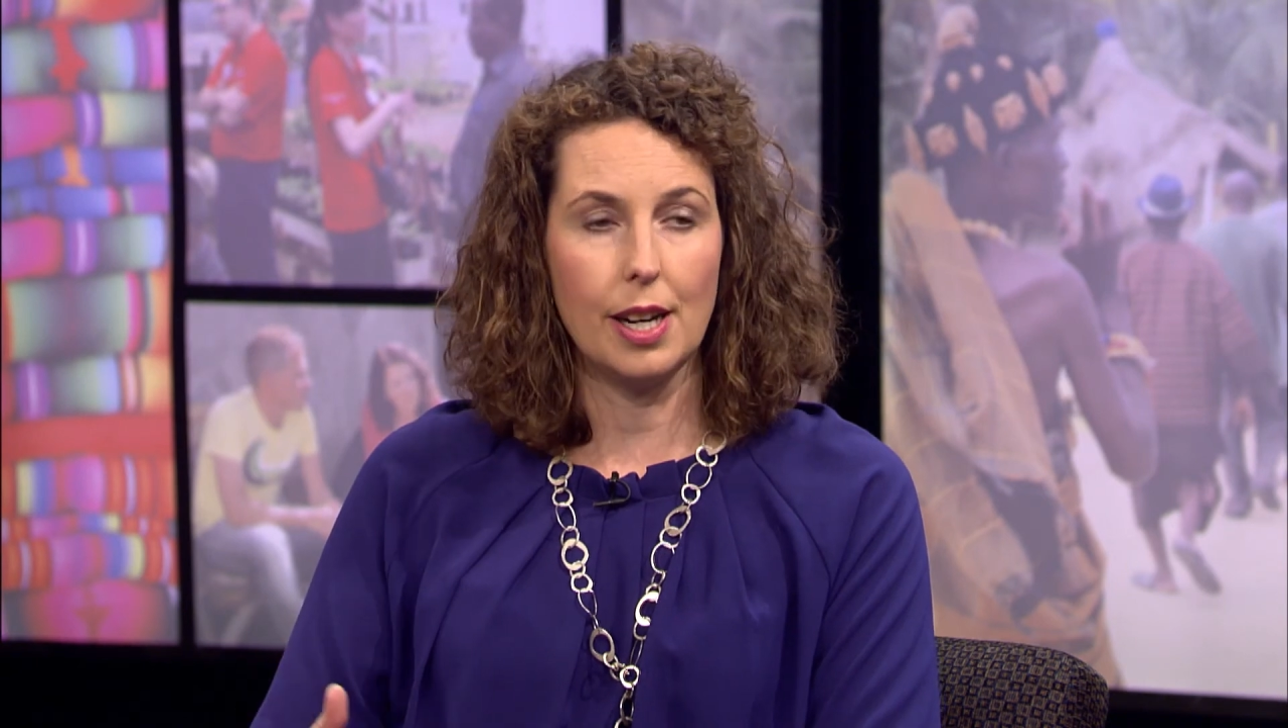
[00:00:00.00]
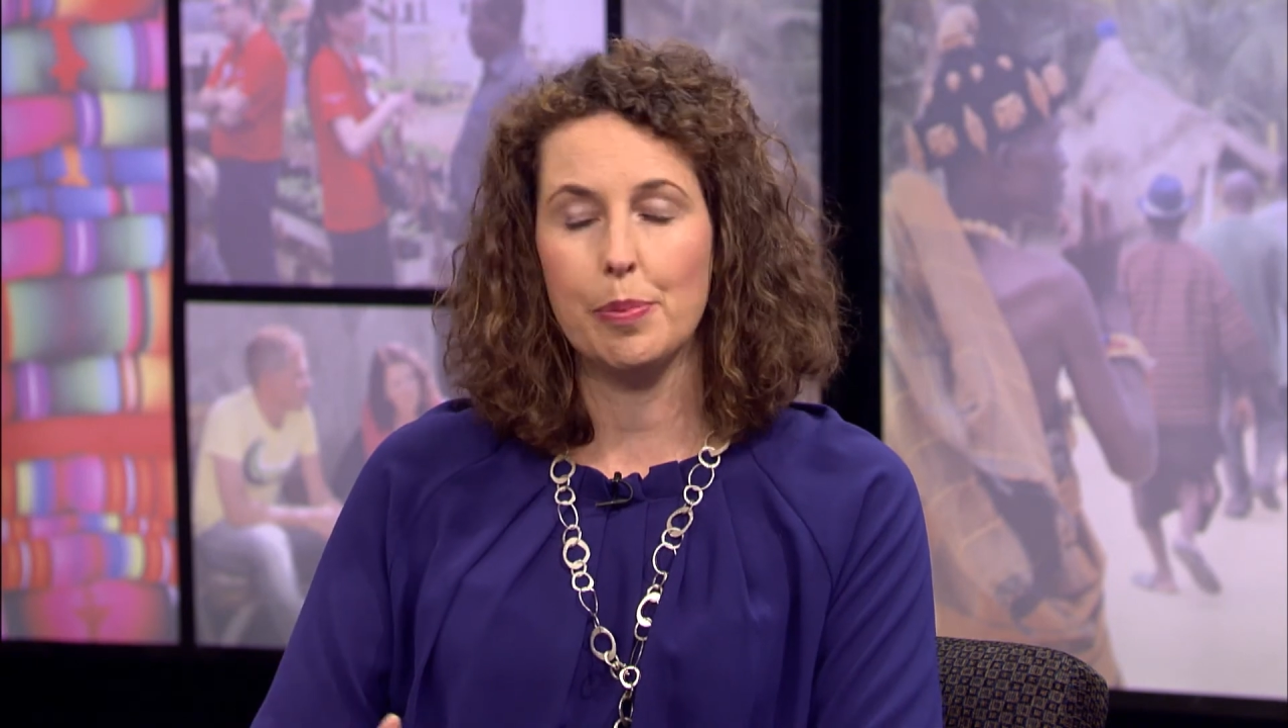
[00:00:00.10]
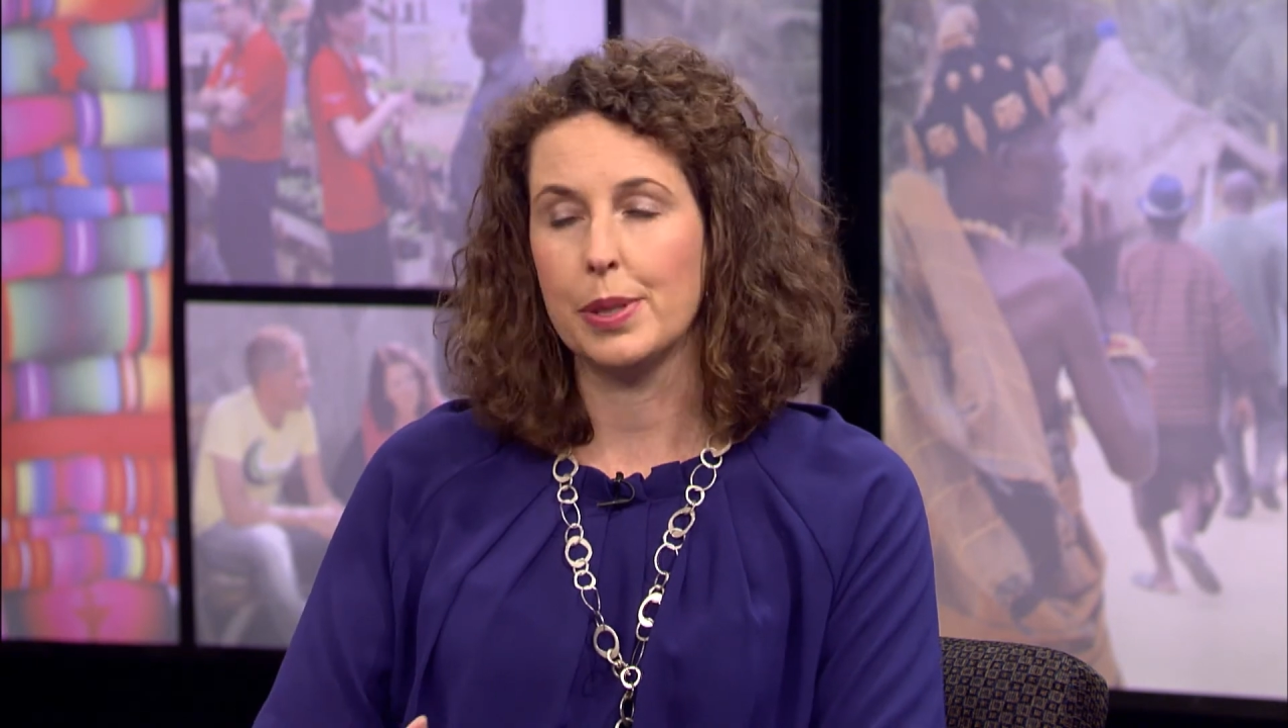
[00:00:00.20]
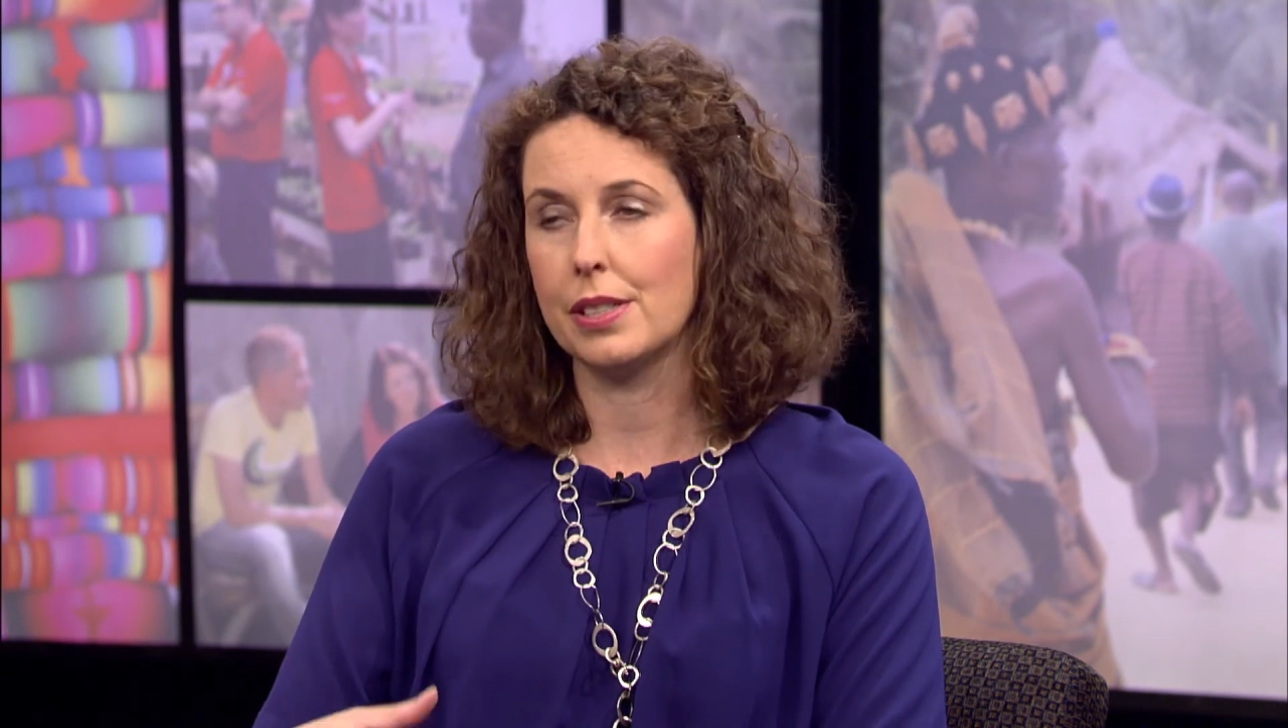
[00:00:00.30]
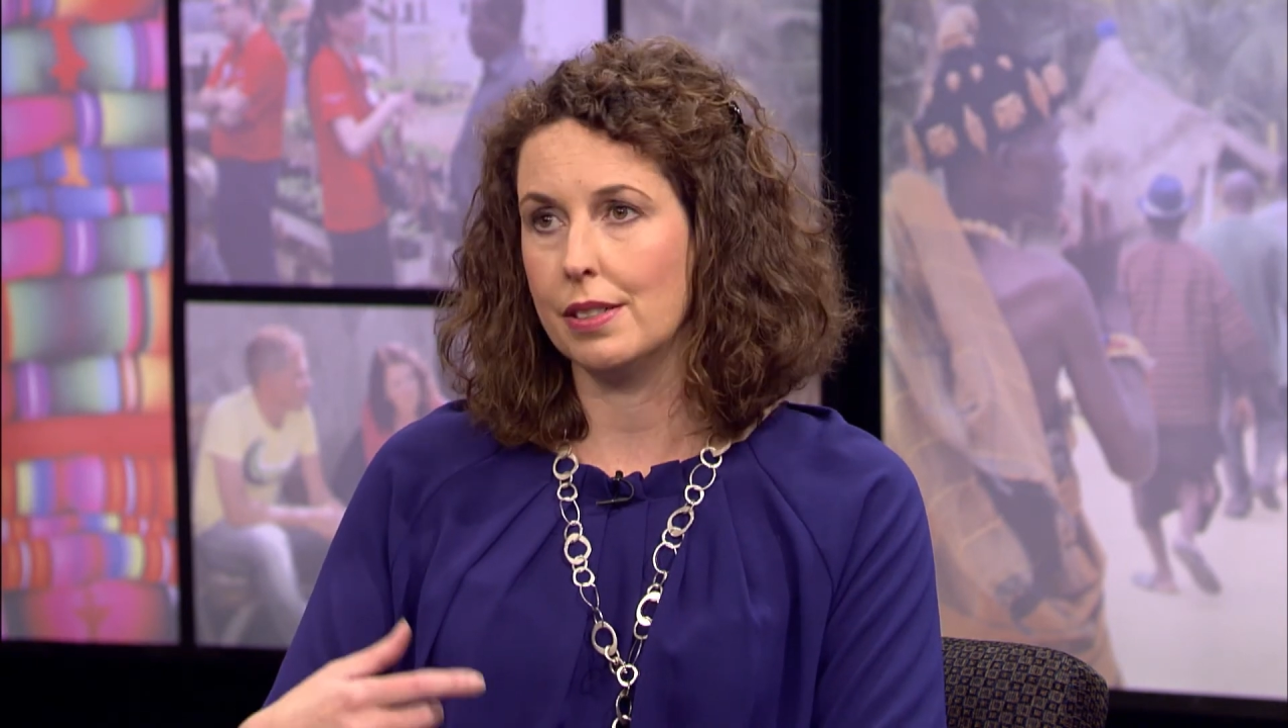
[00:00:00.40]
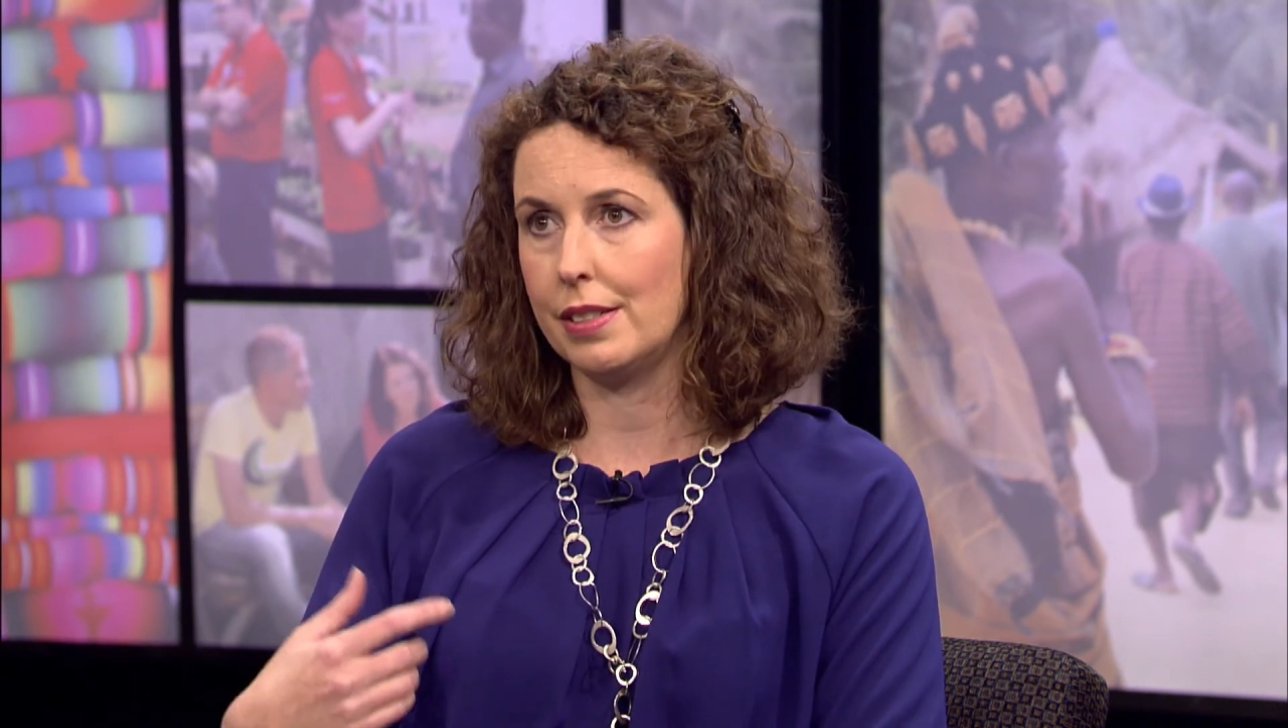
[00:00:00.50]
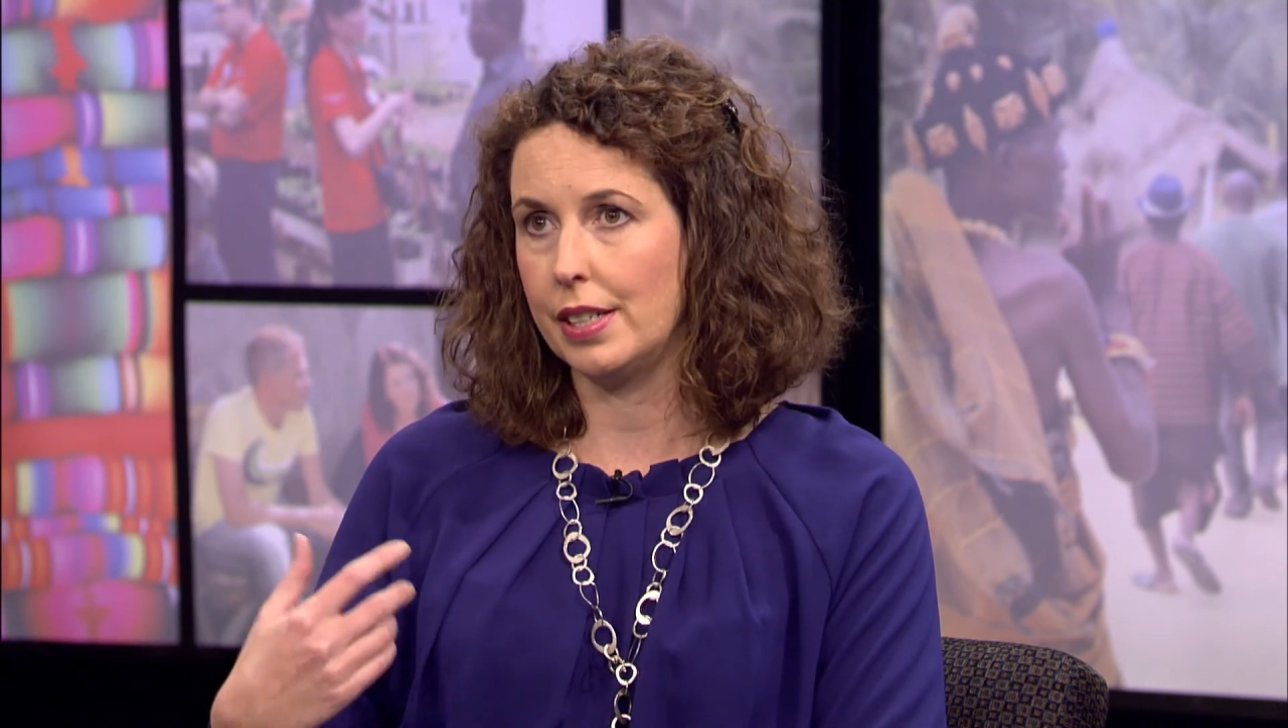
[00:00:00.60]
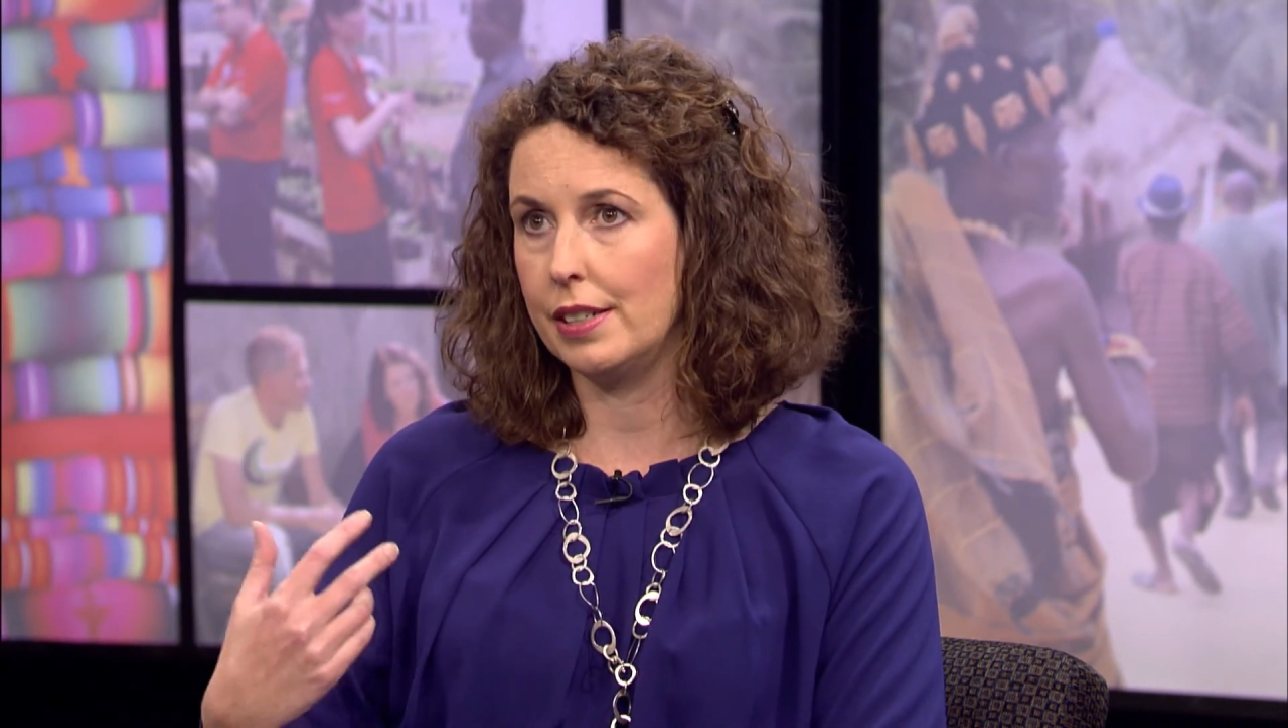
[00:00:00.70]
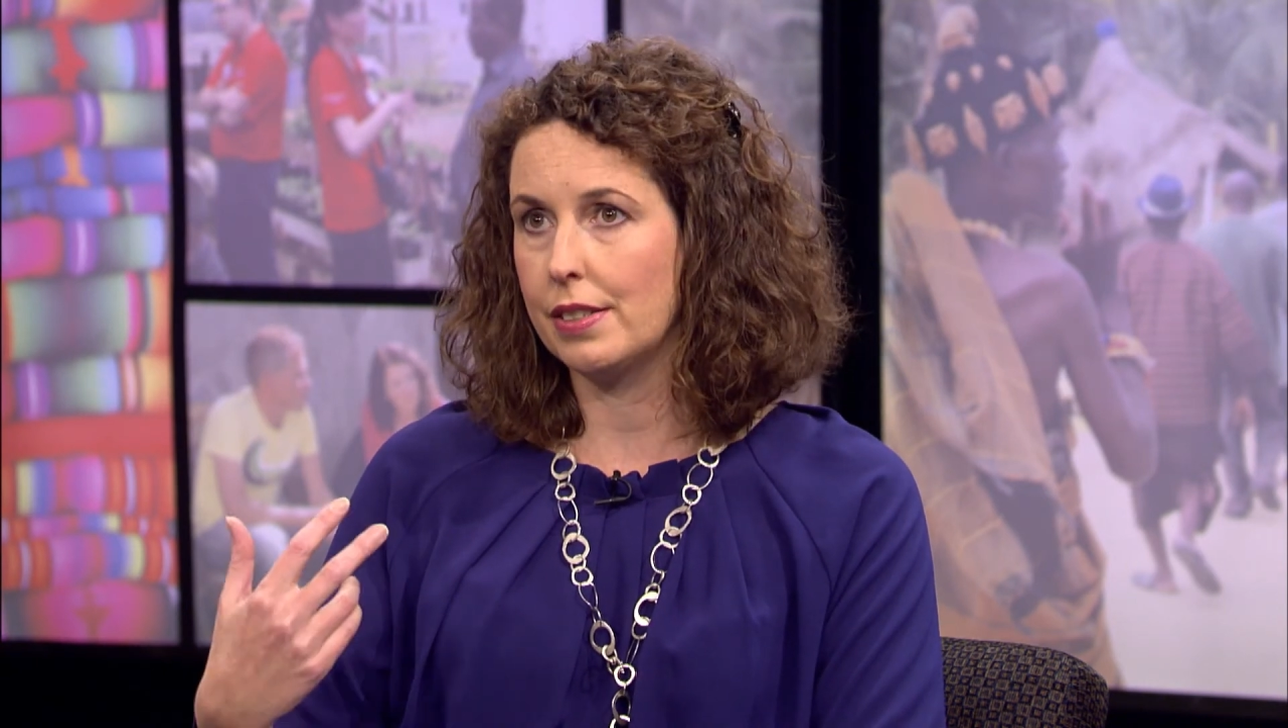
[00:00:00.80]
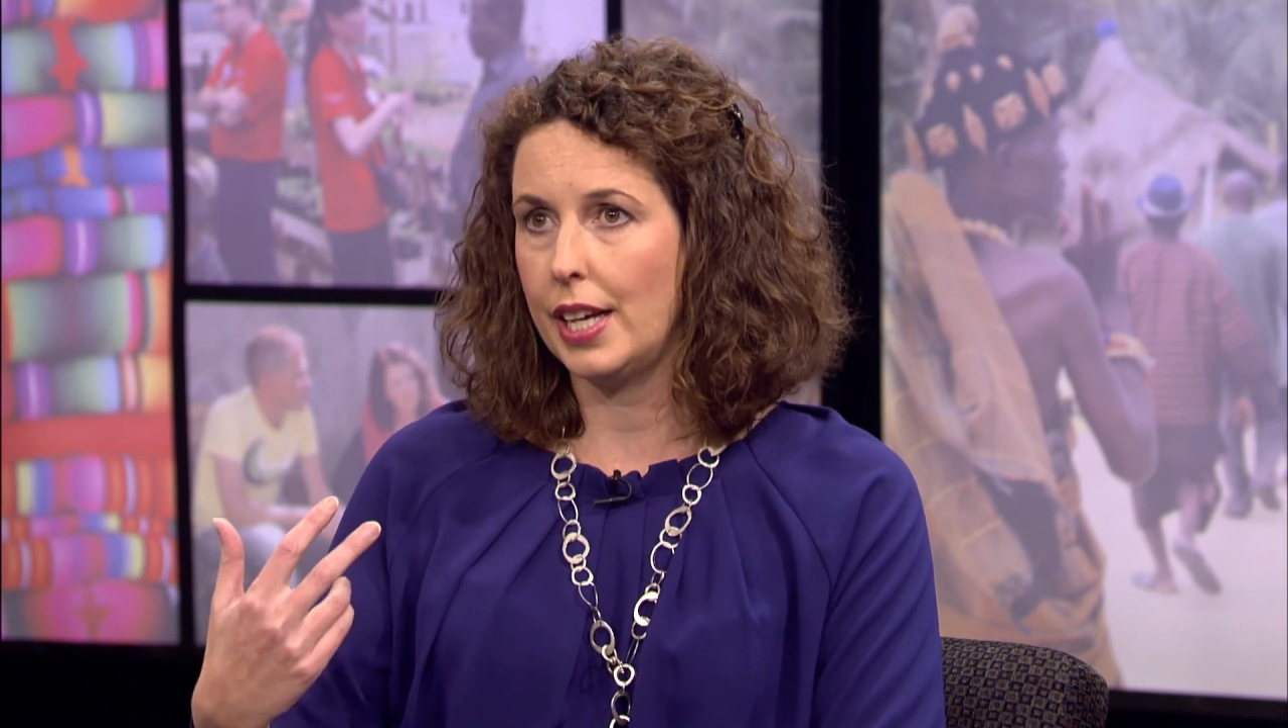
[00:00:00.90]

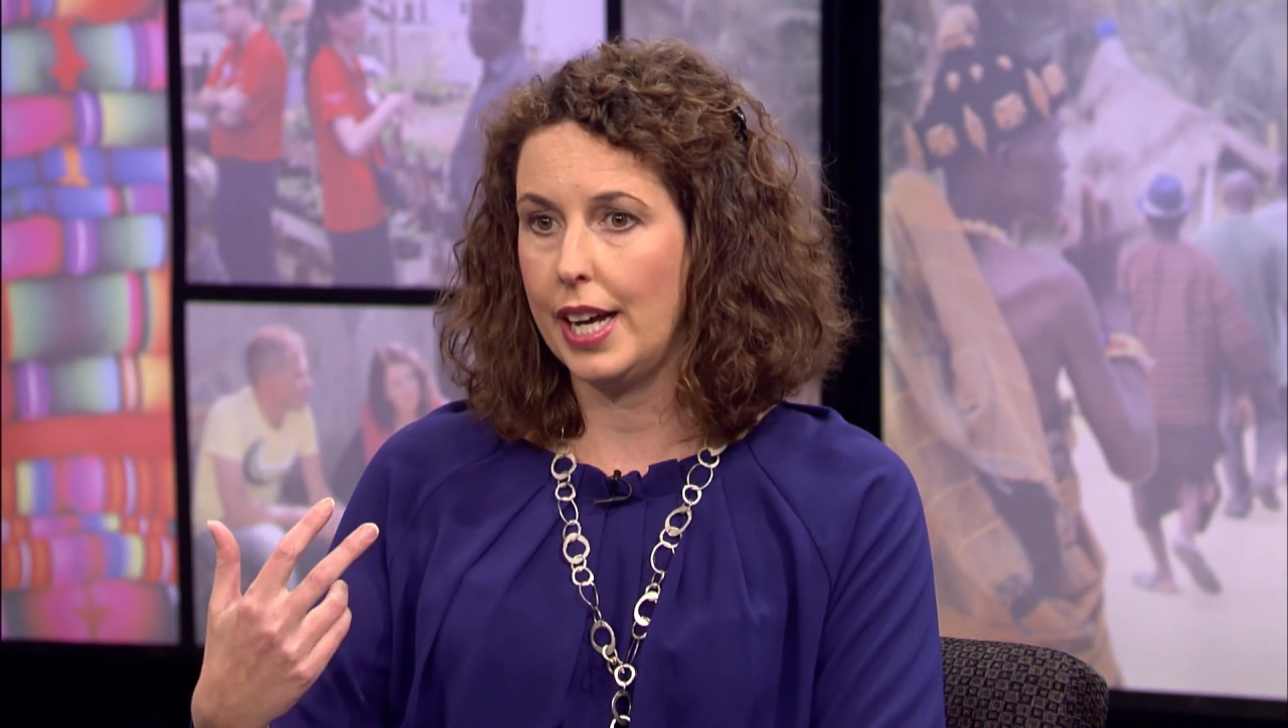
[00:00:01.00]
competencies